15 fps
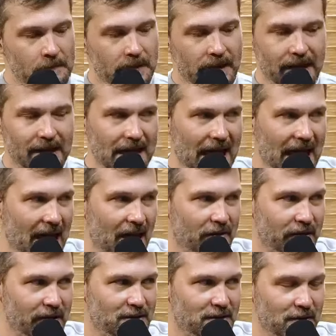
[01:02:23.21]
like the
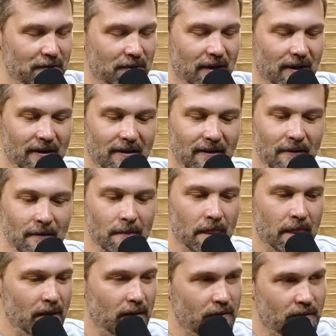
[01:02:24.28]
athletes who run,
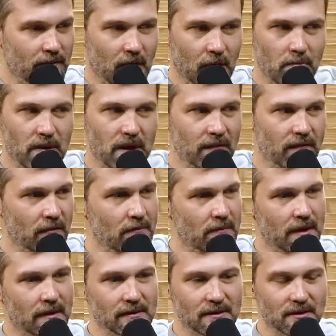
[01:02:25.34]
compete for
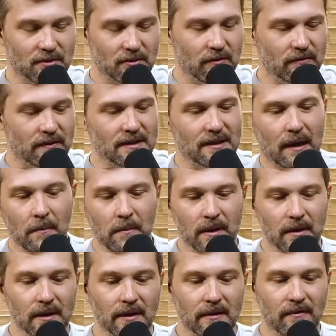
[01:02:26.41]
medals, trophies. I'm going to
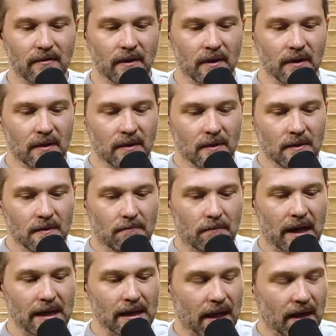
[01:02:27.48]
live
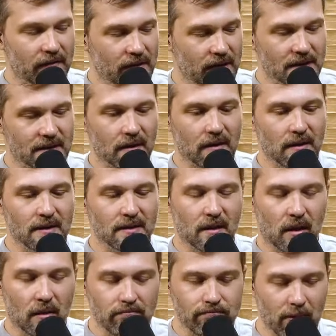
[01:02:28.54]
my life in these areas
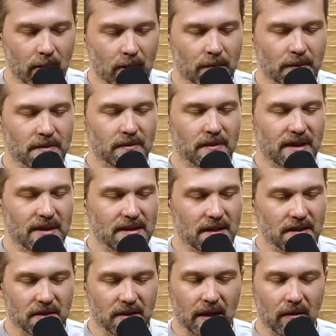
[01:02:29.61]
on purpose with
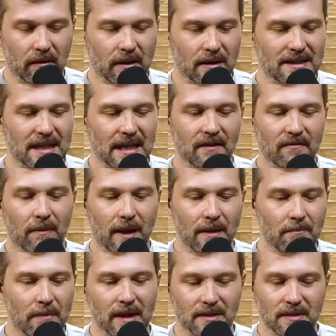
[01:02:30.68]
intentionality to give my
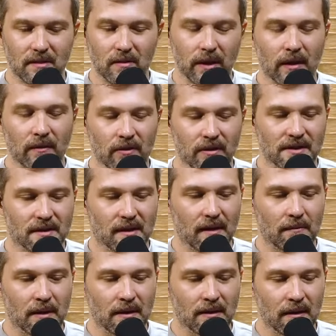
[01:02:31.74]
best to whatever
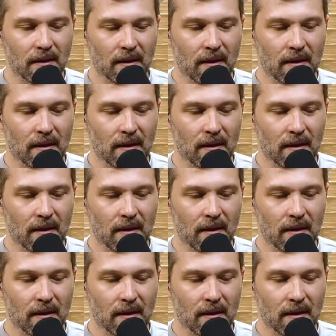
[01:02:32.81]
assignment.